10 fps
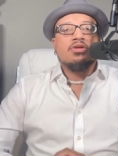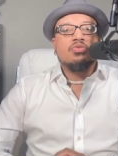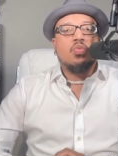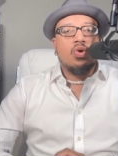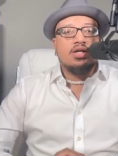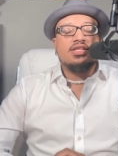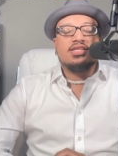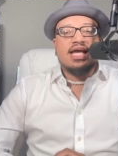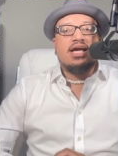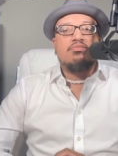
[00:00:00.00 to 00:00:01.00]
What
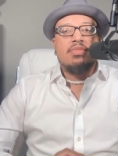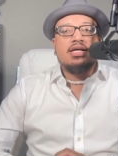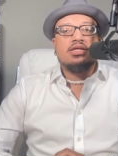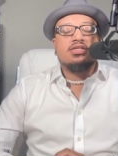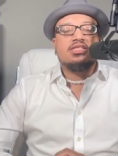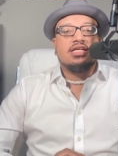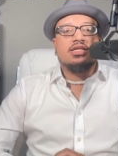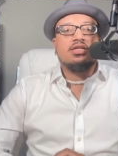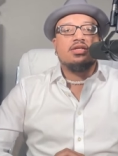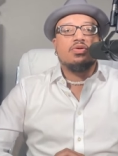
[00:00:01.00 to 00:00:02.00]
that man
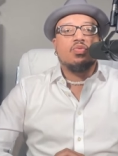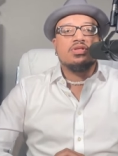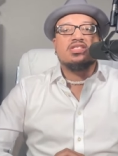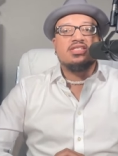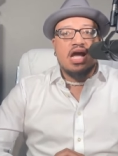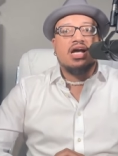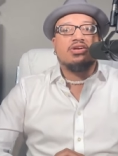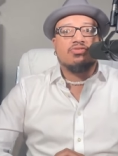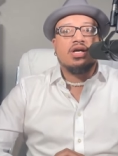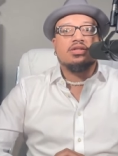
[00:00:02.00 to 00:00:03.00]
did was
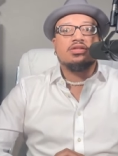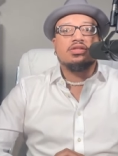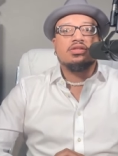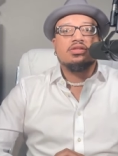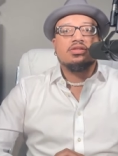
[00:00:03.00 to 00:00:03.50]
not right.